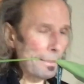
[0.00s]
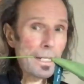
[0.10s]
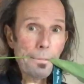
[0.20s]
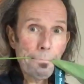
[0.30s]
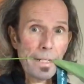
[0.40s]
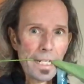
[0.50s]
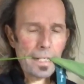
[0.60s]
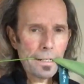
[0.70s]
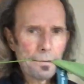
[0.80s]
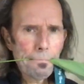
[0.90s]
going
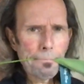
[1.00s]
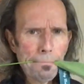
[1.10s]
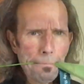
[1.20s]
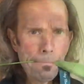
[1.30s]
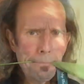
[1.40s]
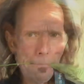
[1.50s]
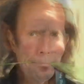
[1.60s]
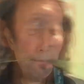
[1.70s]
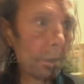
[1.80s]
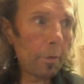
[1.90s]
pink.
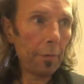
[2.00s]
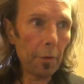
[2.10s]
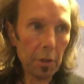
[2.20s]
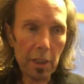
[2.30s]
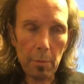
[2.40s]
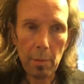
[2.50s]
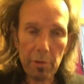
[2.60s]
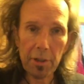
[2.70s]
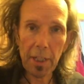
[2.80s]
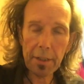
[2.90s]
All right, folks, now
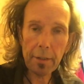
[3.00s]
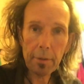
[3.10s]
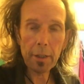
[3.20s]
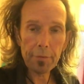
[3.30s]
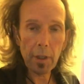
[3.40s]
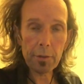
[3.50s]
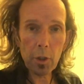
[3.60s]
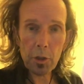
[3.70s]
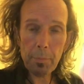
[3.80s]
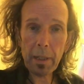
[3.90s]
remember I said I'd
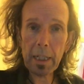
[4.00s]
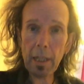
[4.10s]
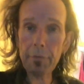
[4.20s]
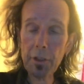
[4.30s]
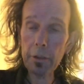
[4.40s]
lost my gloves.